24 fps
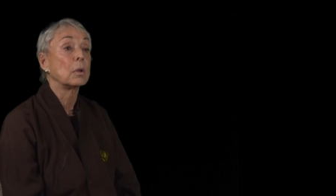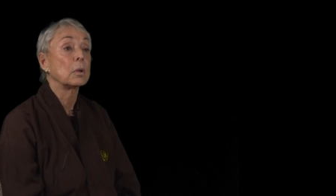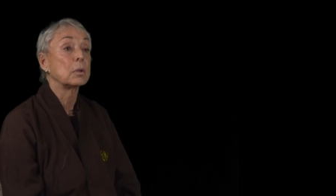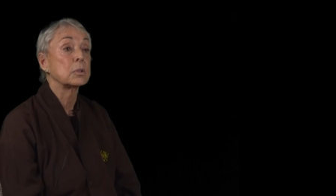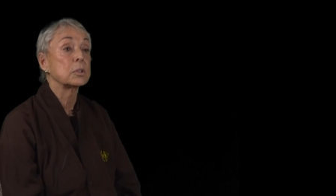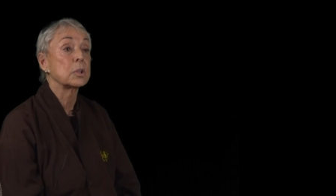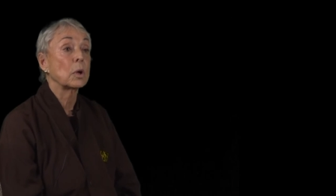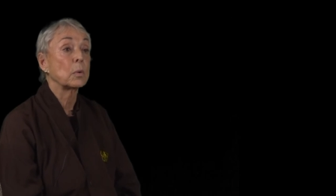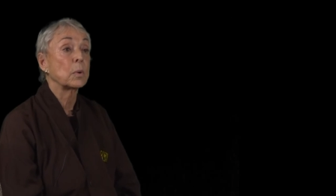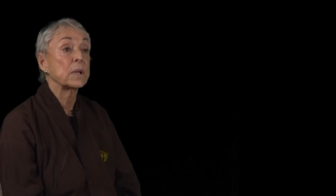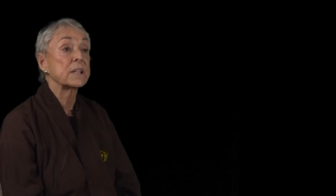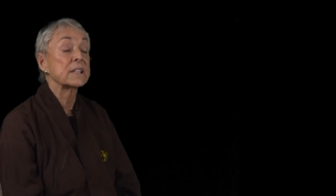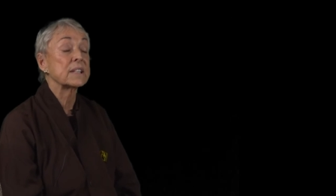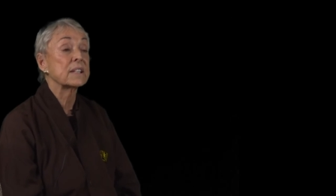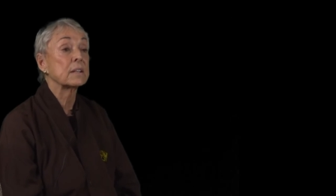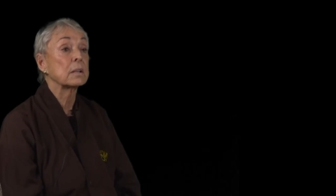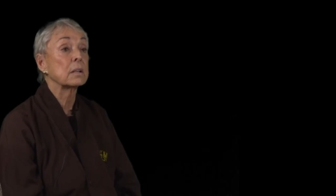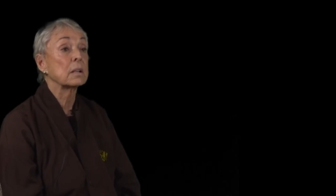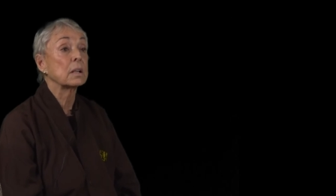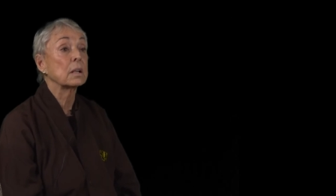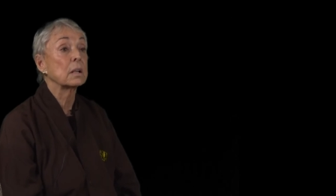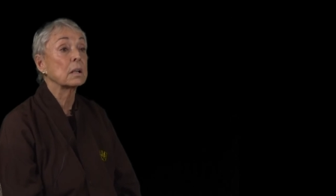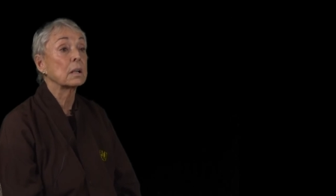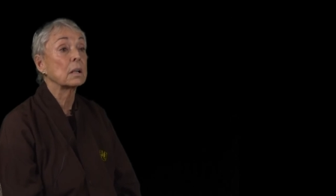So it's
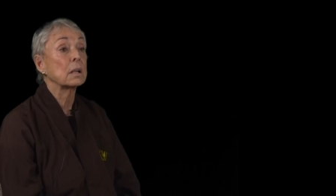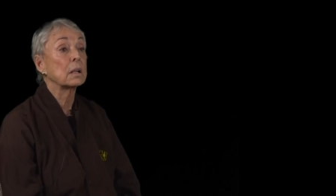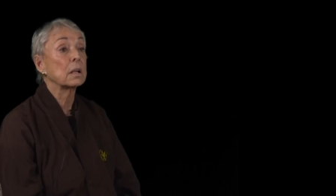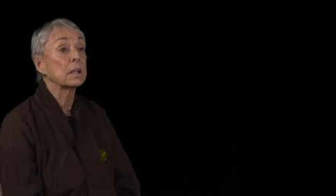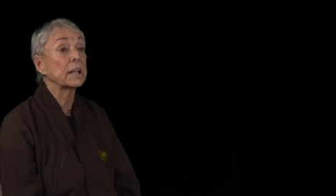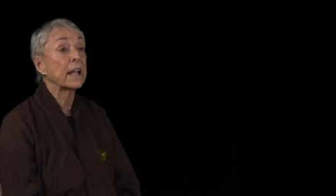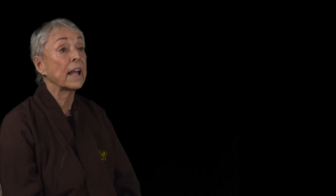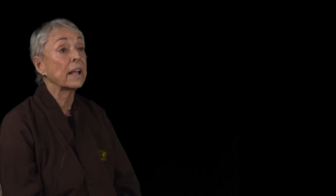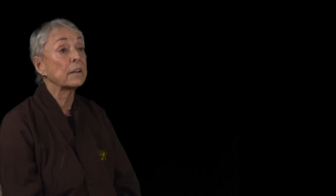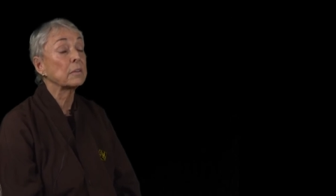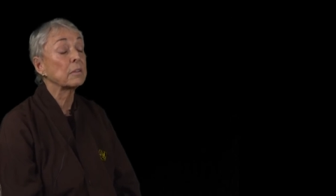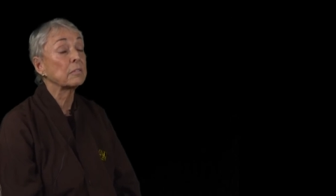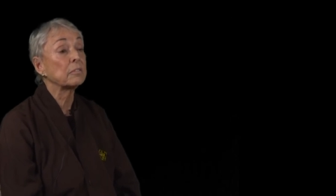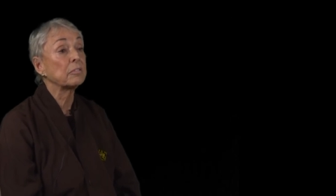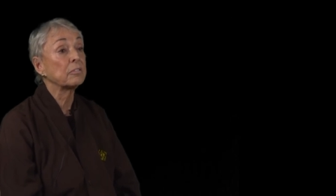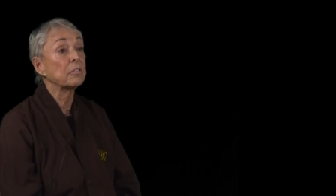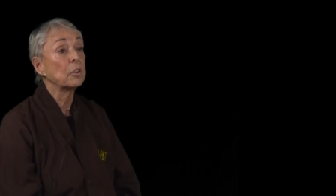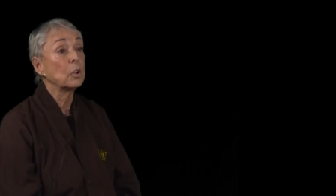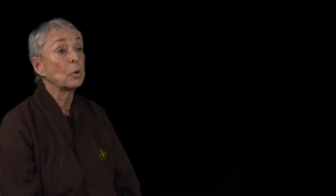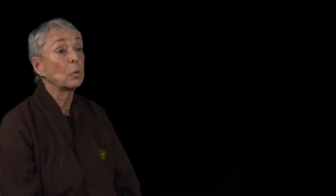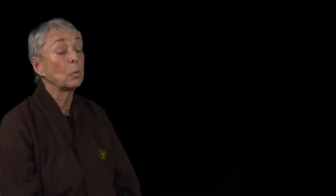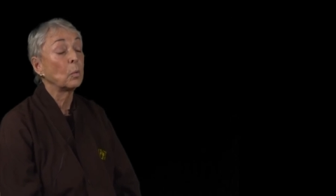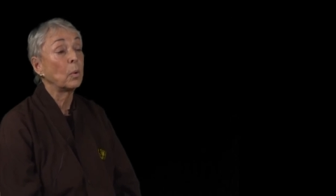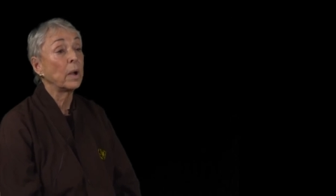a, a, a kind of
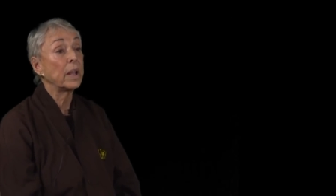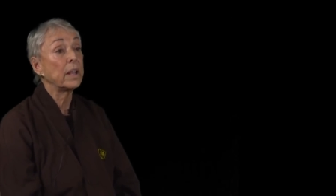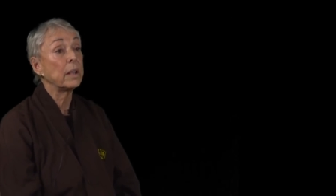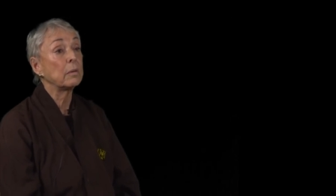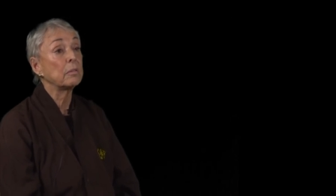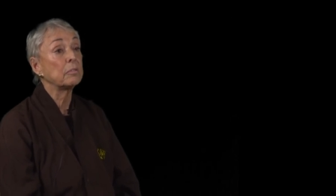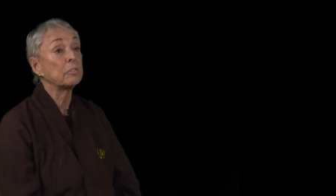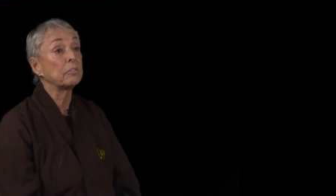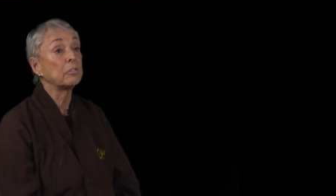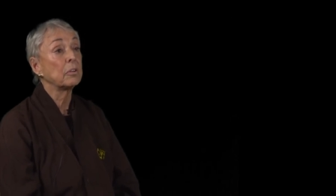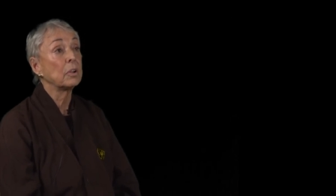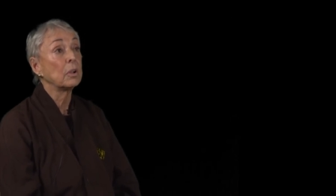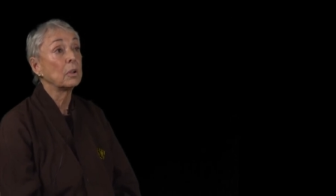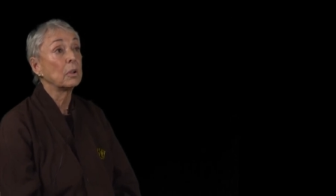way of